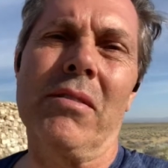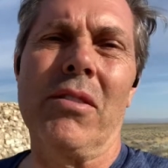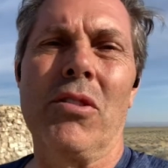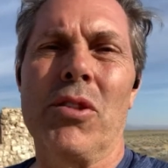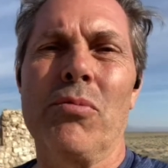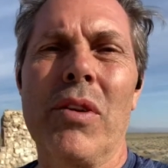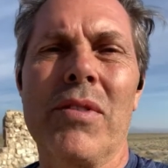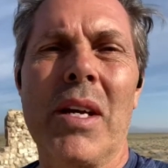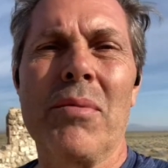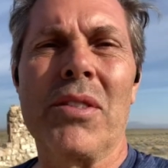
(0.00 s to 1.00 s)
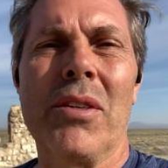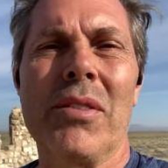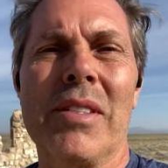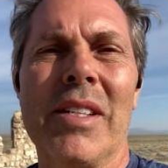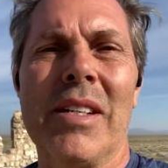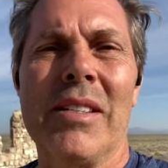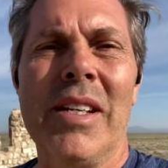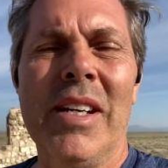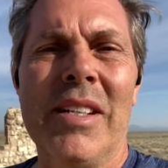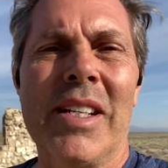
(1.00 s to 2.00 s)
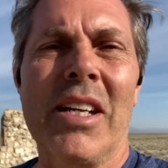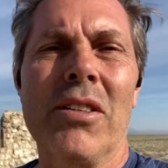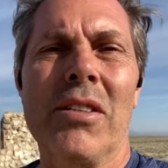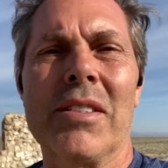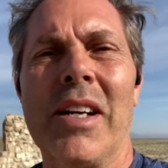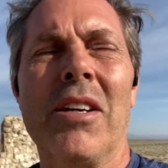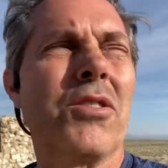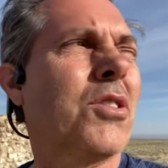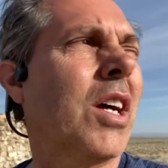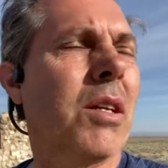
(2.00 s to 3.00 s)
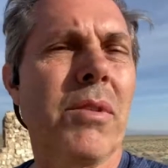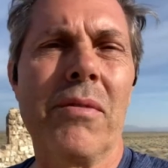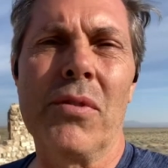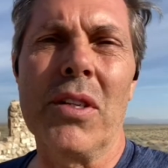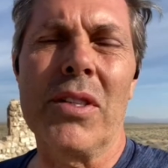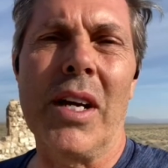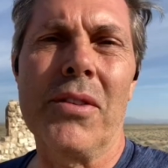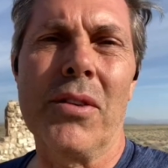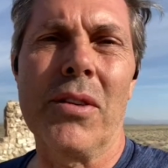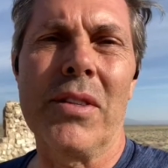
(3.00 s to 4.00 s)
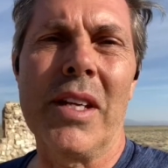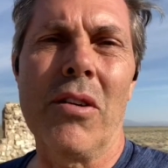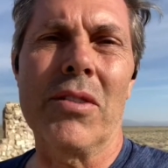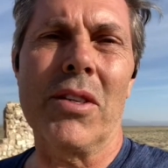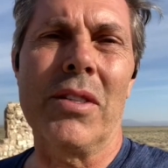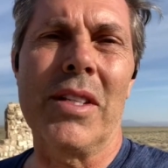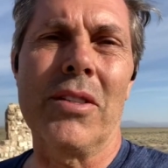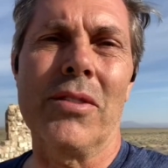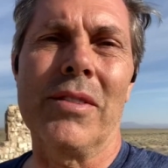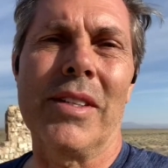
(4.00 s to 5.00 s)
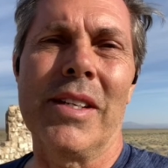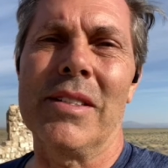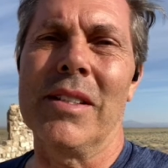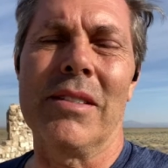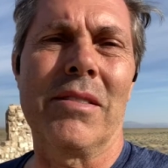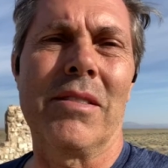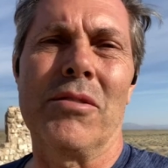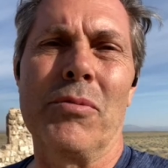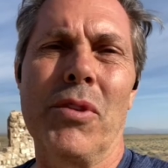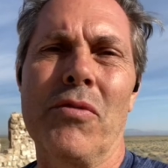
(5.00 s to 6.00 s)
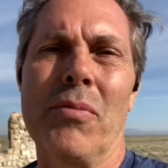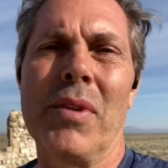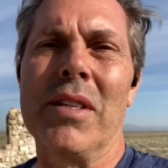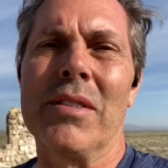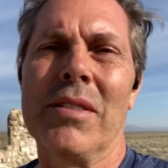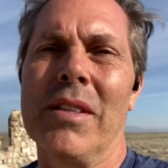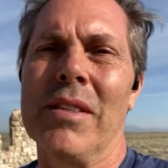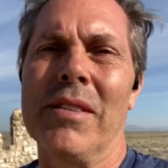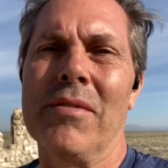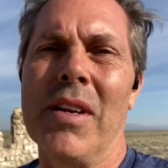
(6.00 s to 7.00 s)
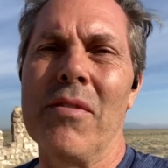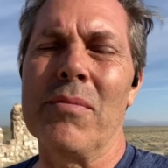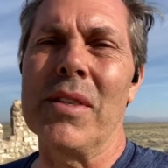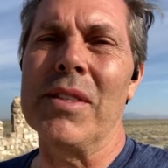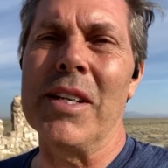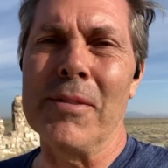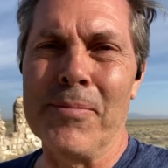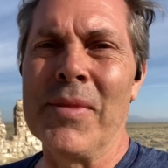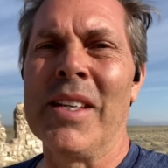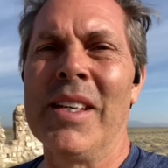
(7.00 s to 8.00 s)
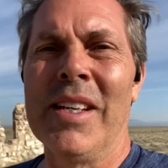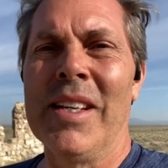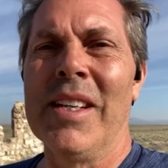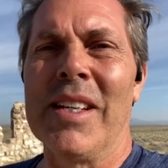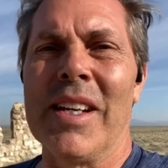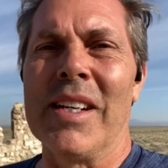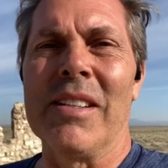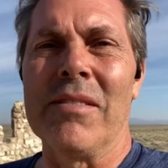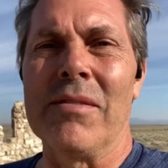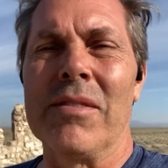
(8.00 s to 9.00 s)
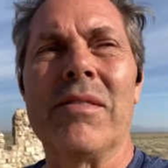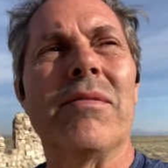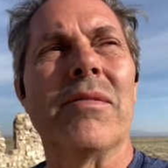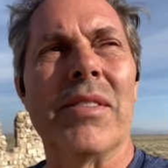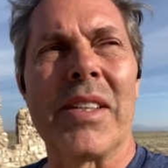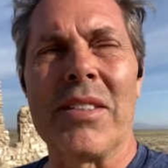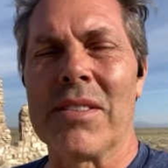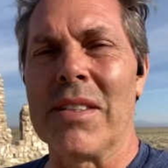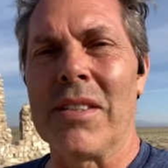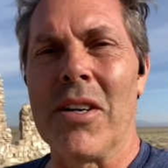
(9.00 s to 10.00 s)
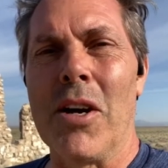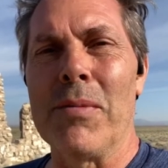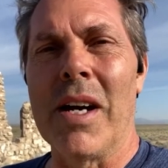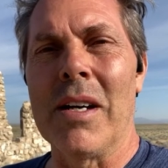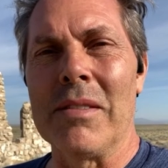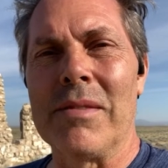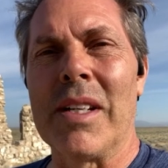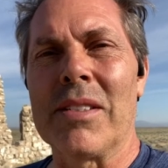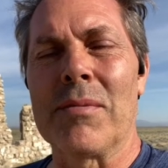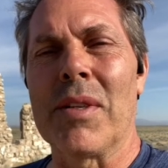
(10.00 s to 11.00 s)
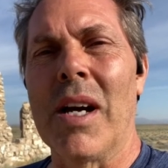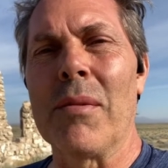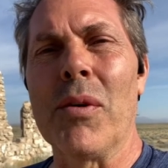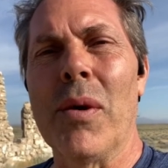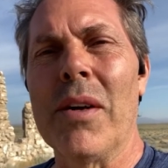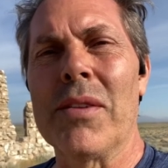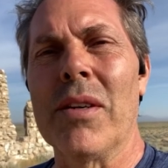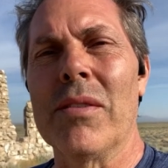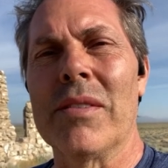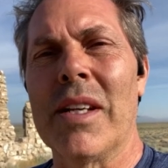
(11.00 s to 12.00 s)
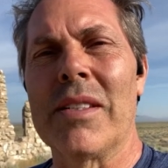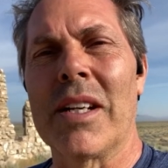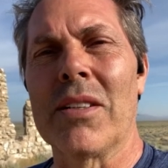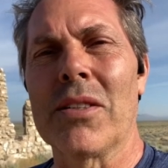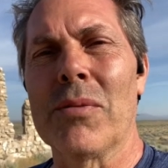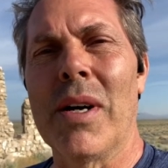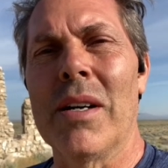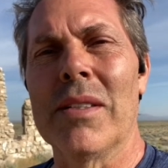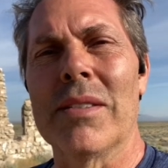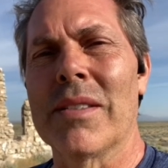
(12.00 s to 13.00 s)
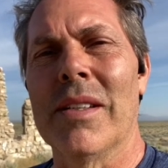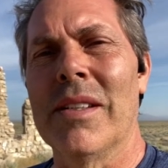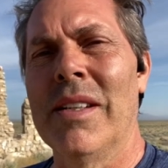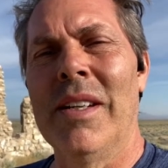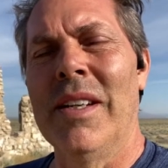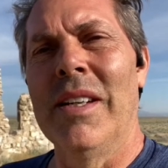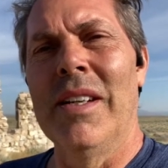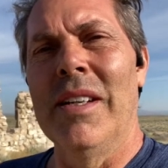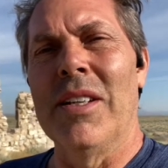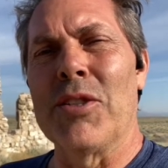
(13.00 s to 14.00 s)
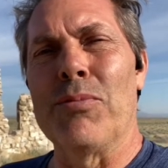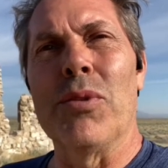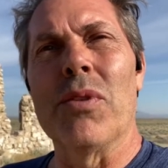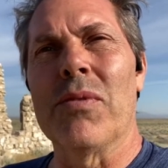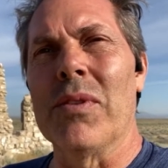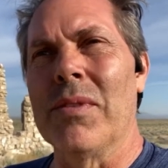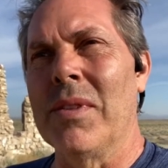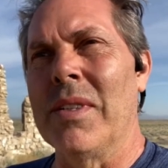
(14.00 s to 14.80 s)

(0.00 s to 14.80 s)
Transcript: go to the previous episode and take a look, because I also shot a little bit of footage out there in the Arizona desert, and it's a beautiful place. If you haven't been there, when things calm down, take some time, go out there and take a look around. It's beautiful.